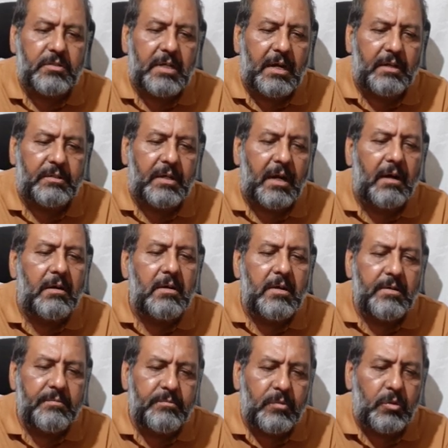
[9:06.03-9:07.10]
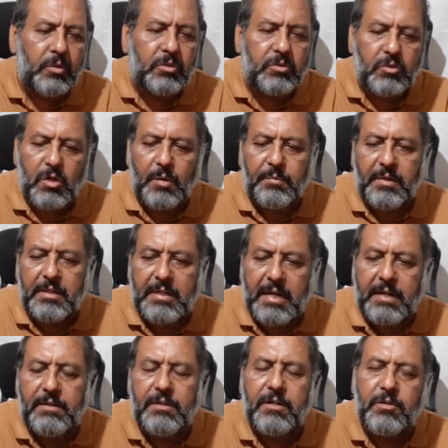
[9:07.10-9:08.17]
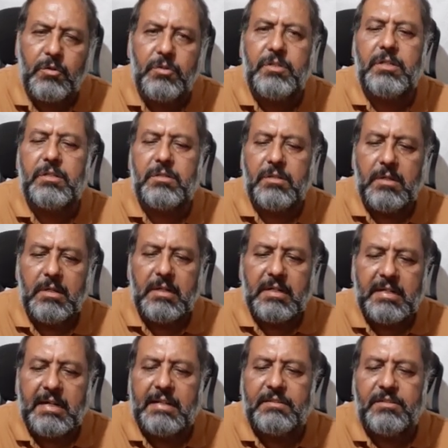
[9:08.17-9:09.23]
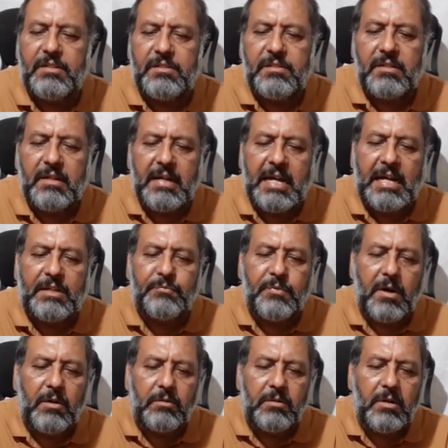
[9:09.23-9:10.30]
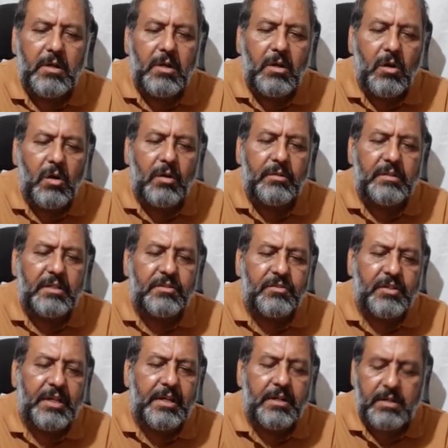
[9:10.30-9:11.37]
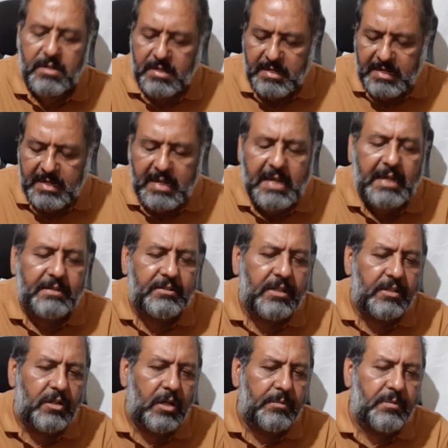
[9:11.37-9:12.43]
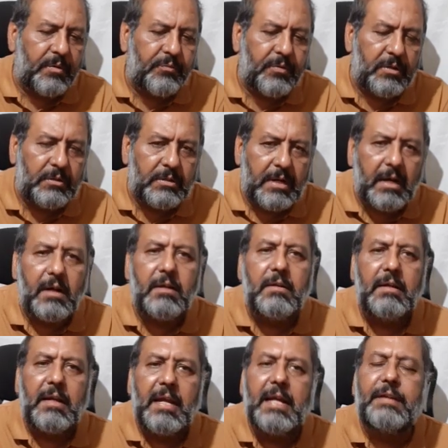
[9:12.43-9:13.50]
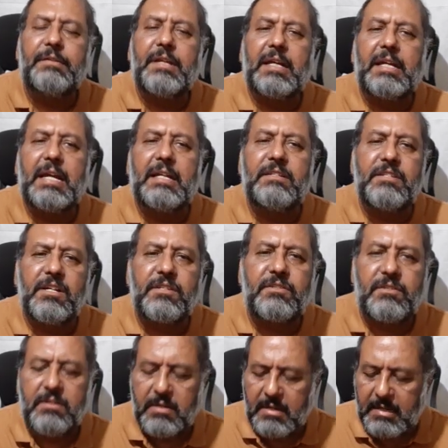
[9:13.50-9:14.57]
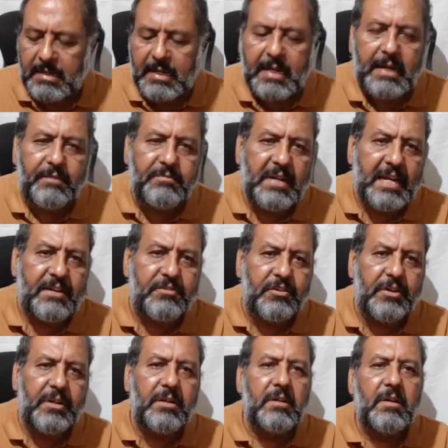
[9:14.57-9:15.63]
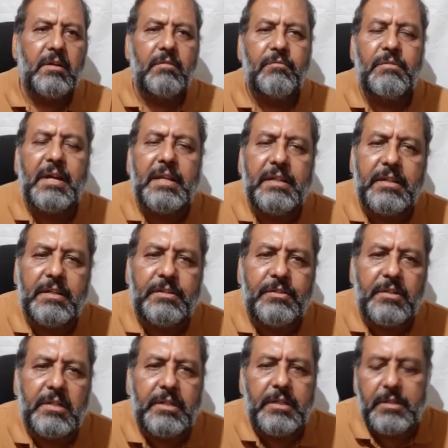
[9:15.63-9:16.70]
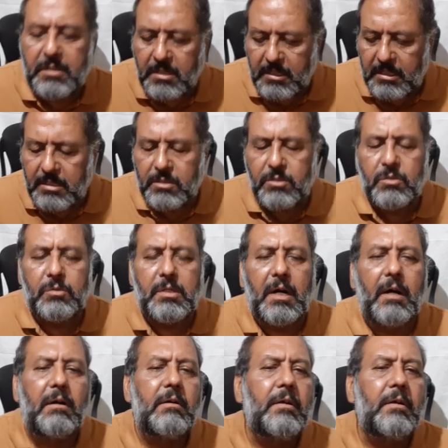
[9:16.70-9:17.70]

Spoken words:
are the most common and notorious causes as found on the skin as the normal flora, and they can just have entry very easily to the